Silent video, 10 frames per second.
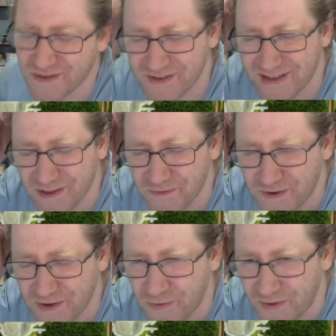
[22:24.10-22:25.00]
of the
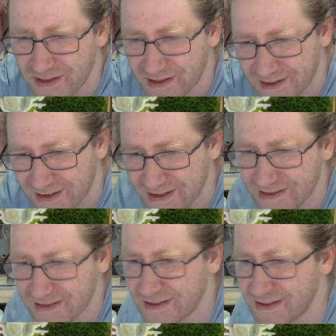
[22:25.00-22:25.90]
California quail,
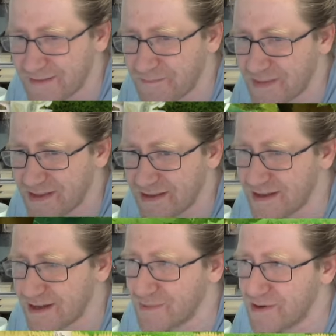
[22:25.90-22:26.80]
and
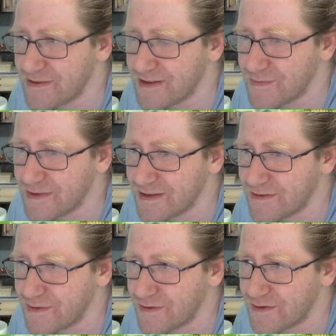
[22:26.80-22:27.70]
yeah, apparently we
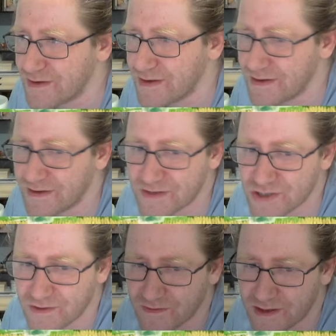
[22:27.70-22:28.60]
churned
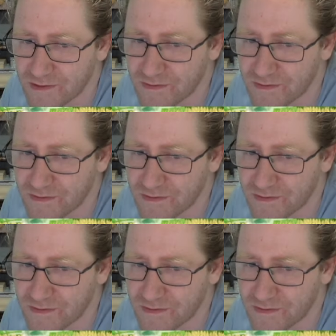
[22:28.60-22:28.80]
out